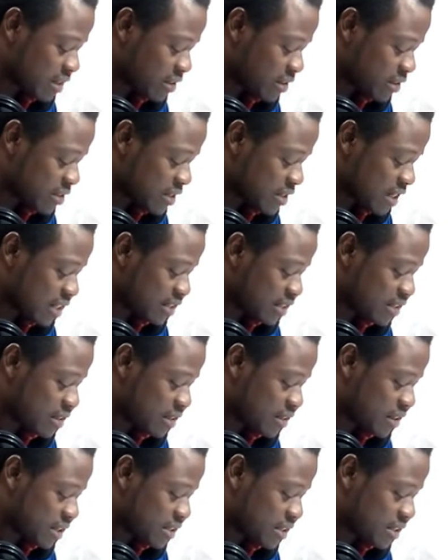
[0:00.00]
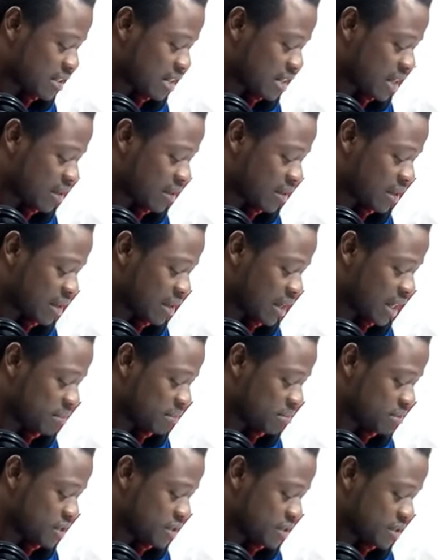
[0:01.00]
alongside 13 other
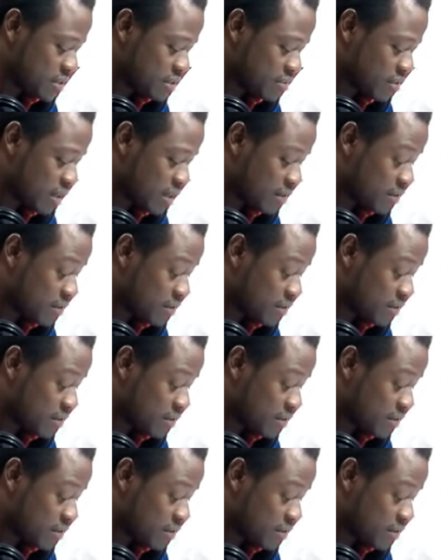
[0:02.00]
MDs for